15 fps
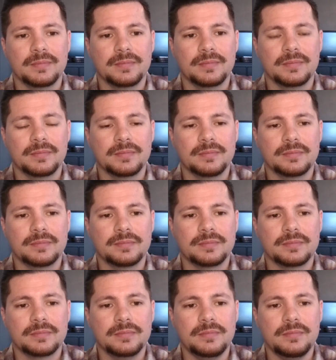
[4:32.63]

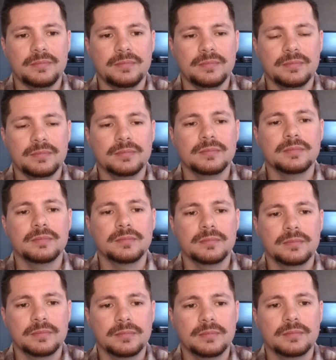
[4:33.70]

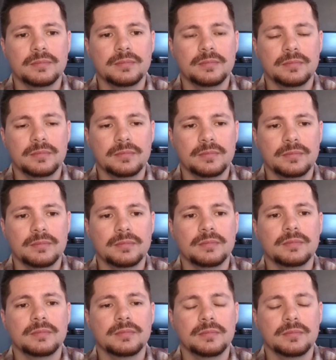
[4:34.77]

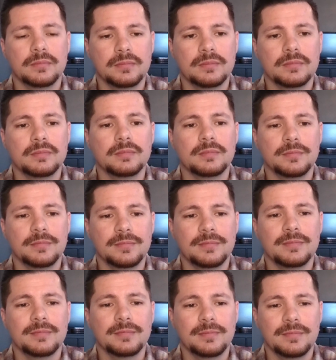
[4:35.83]

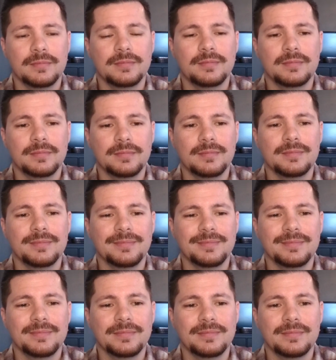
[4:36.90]

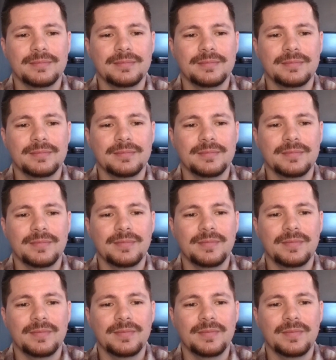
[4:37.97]

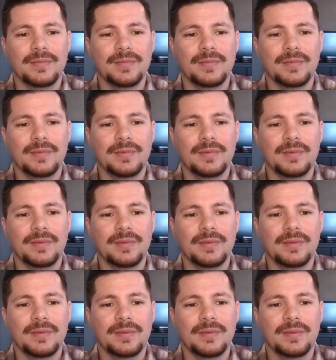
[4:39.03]
No words are spoken by the person on screen.